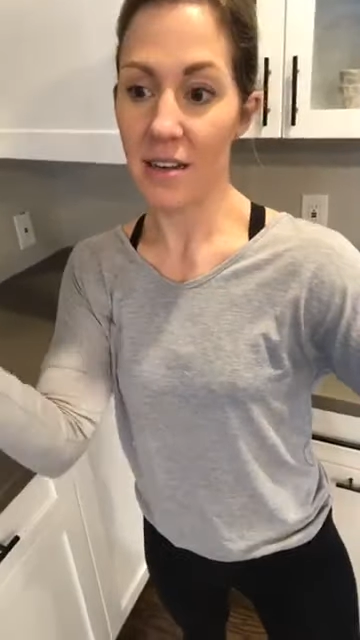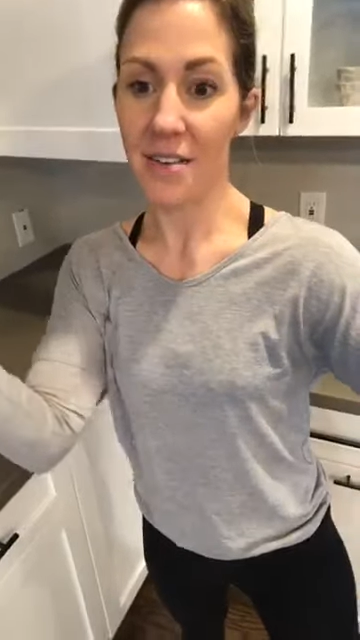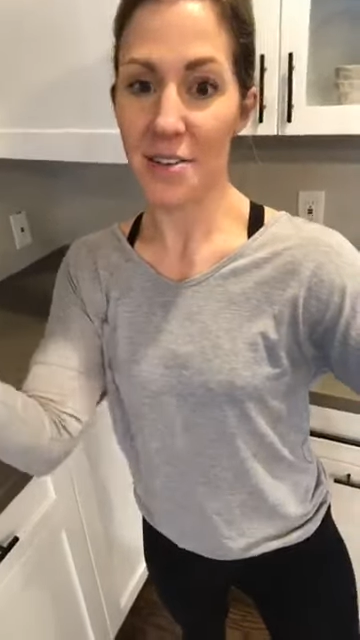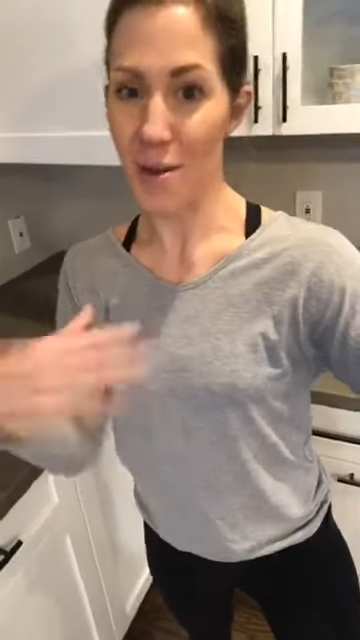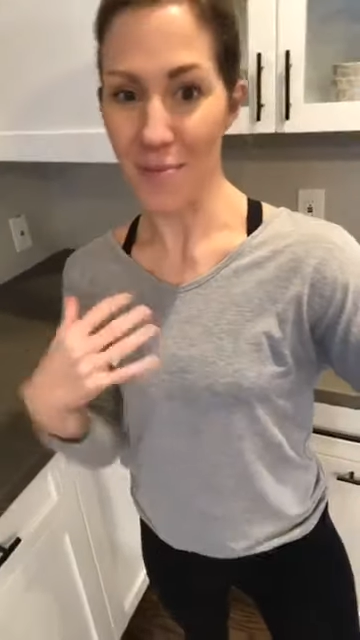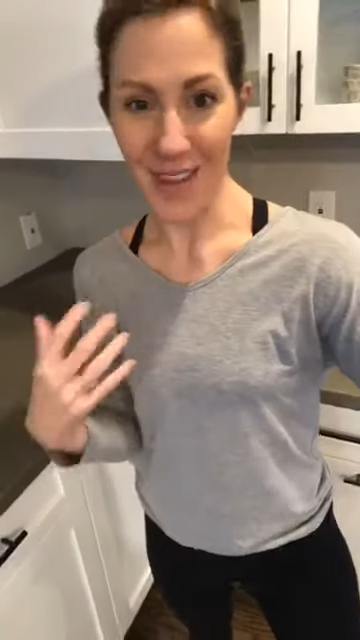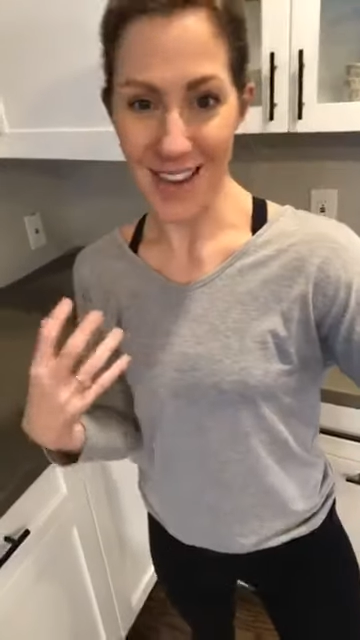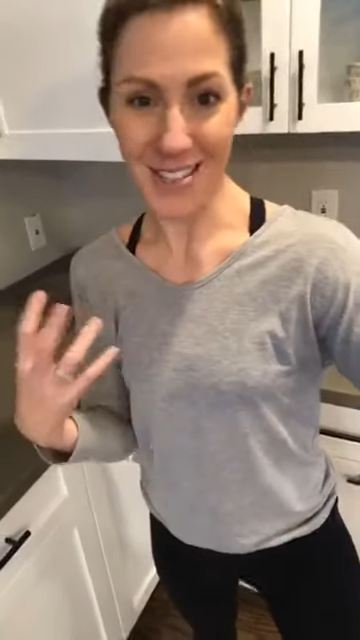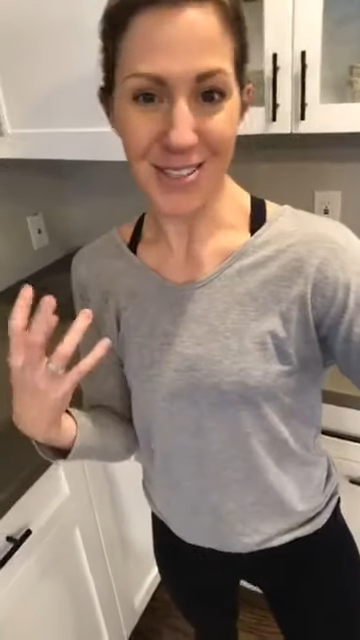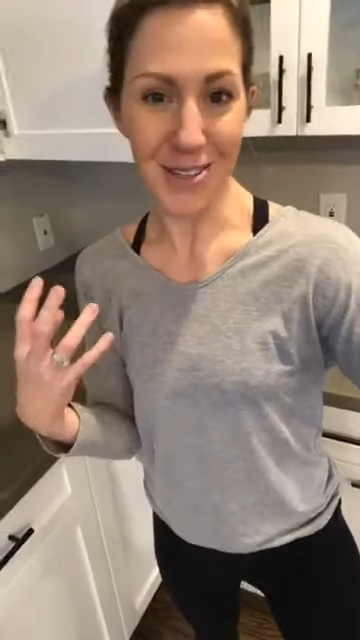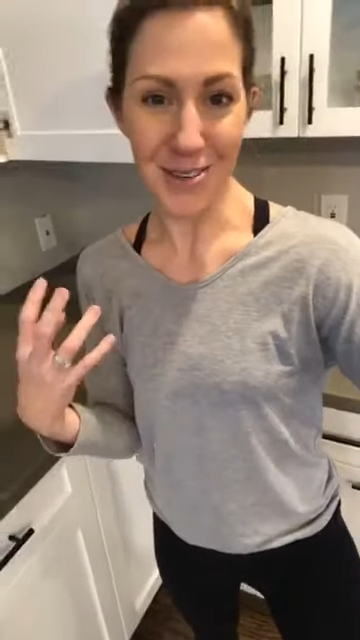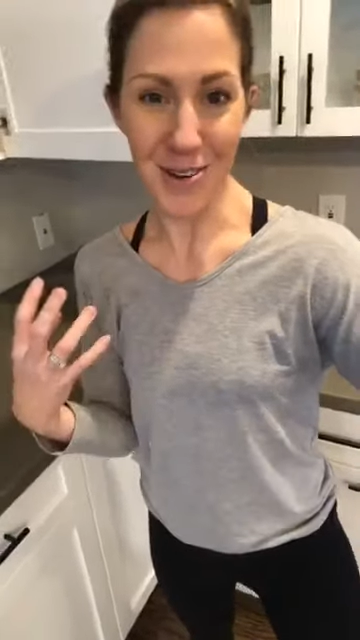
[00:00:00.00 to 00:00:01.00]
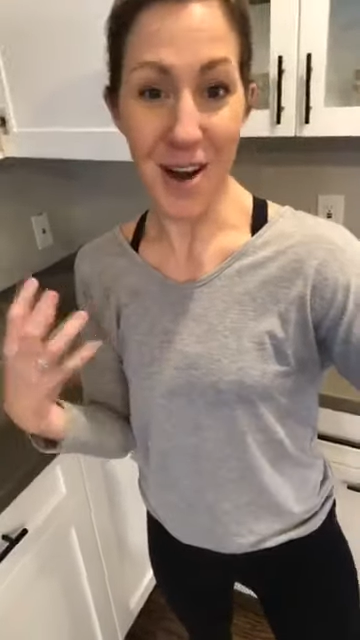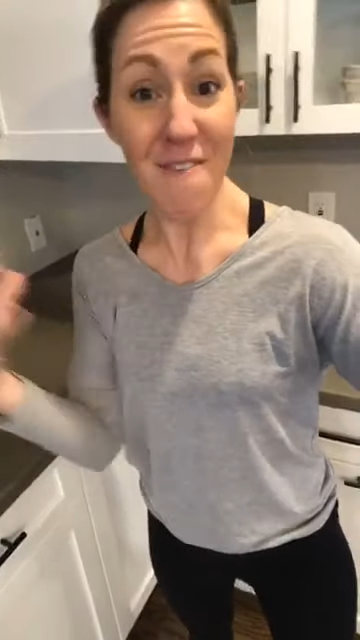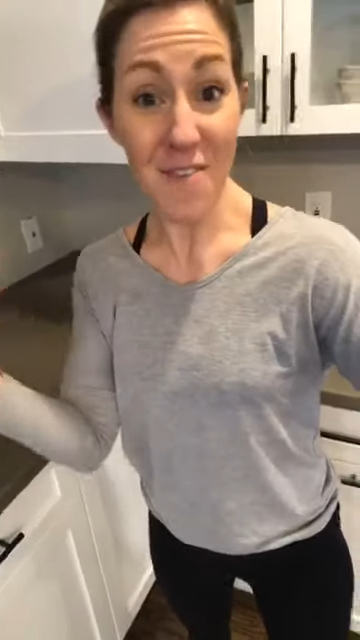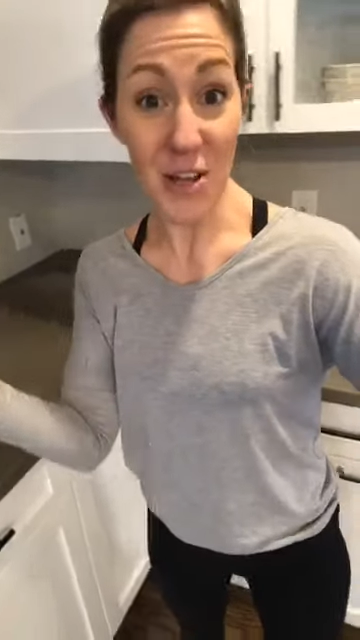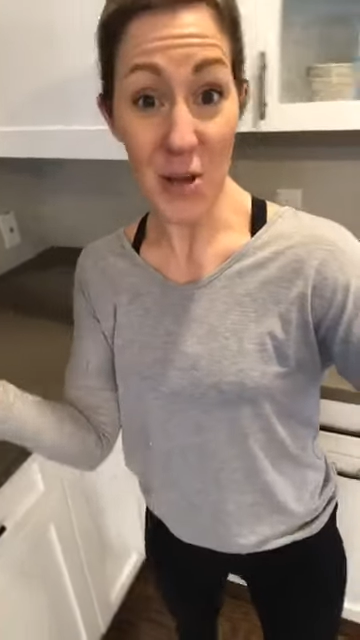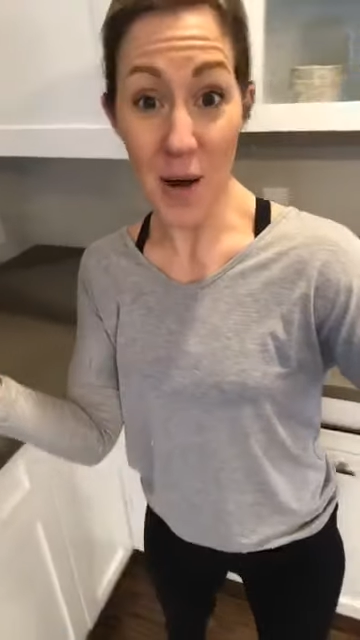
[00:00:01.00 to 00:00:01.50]
something to
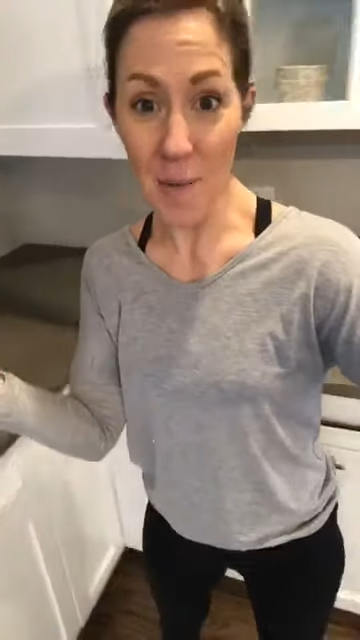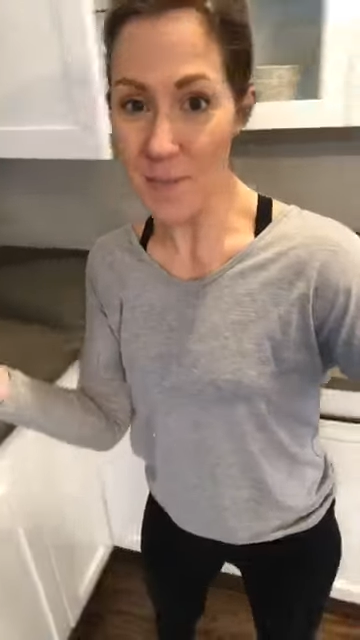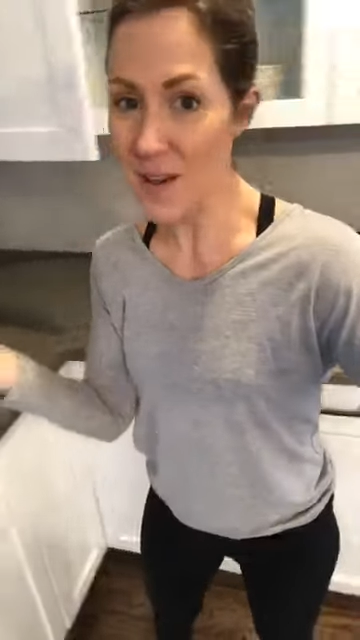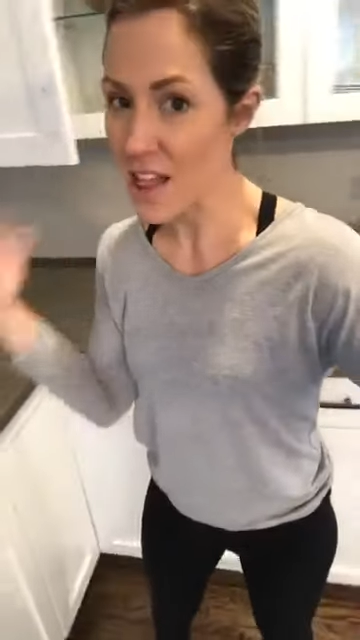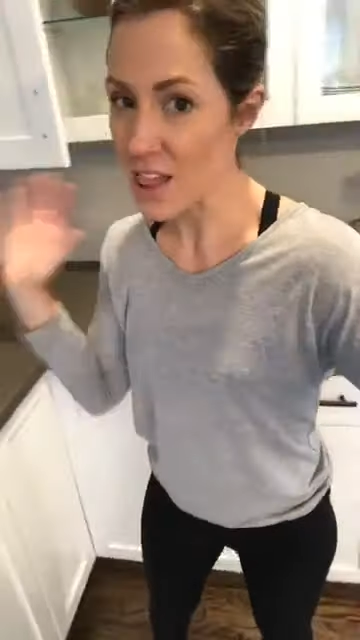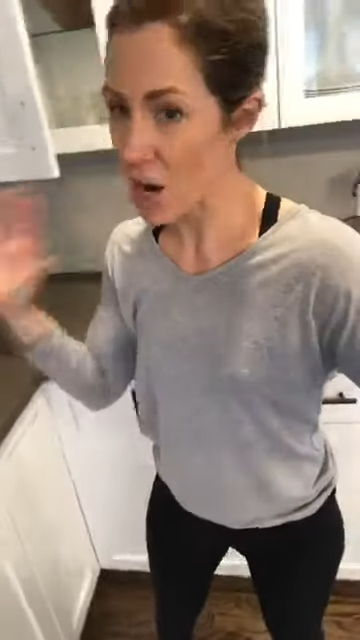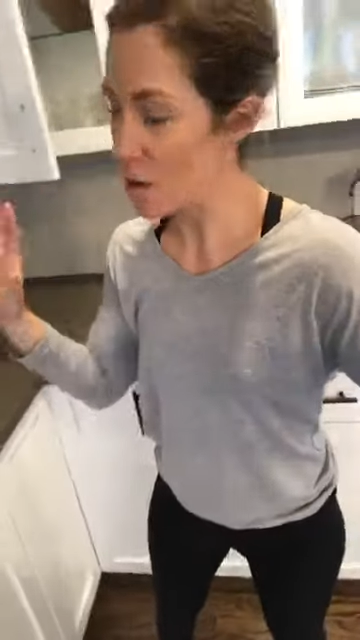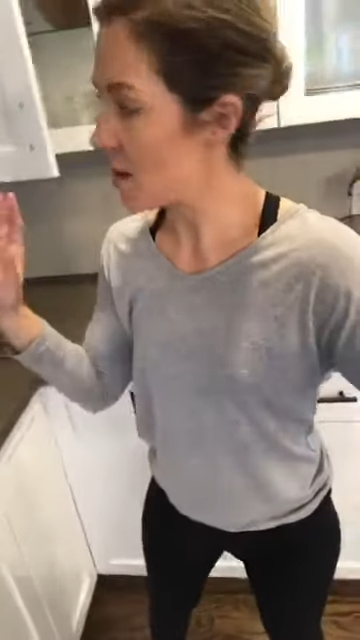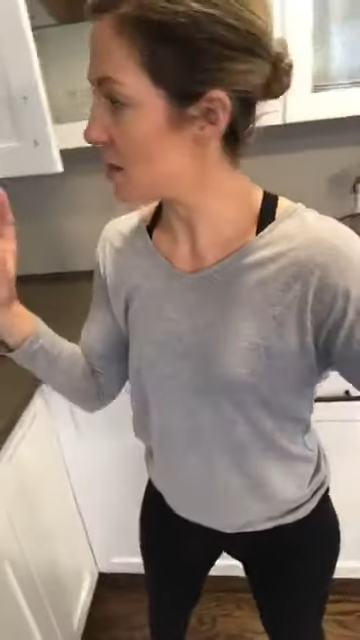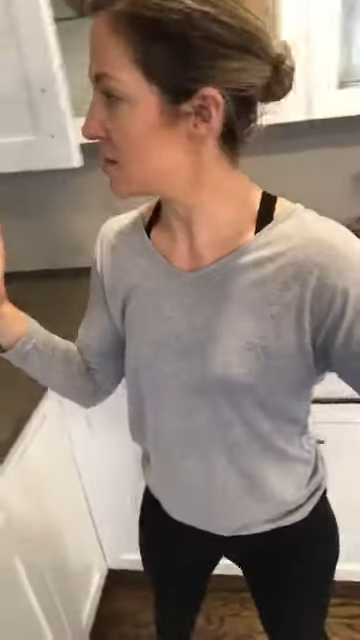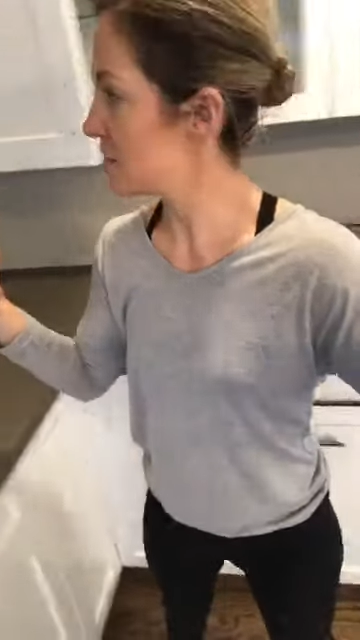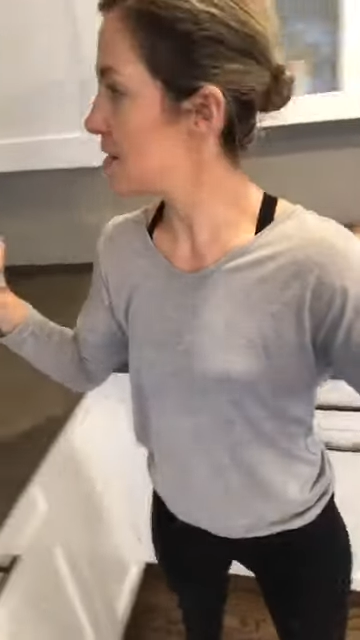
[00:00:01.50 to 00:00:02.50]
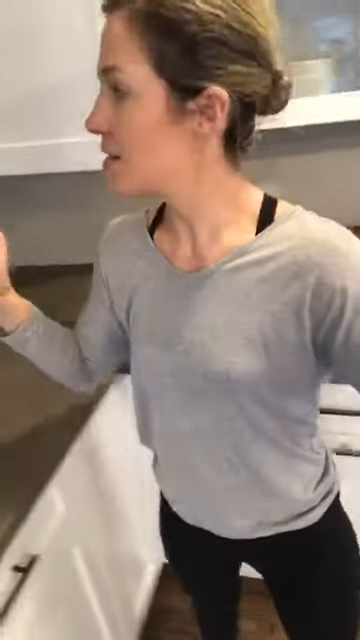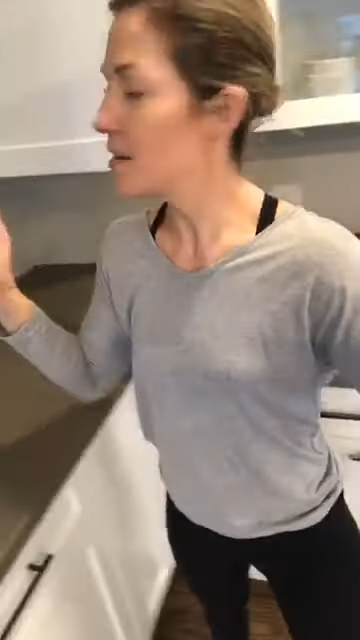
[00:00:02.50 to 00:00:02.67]
fill you up. Larabars.